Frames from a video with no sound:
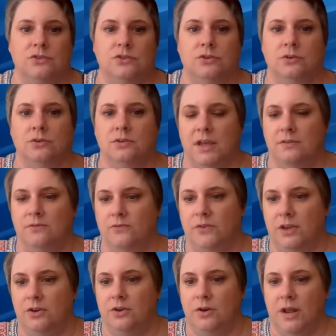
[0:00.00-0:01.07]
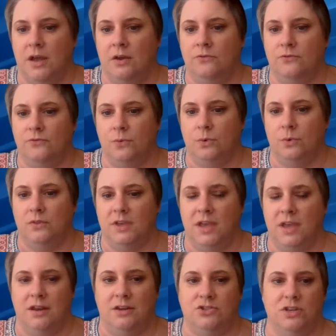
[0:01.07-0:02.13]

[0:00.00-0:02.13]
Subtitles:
answered and figured out for the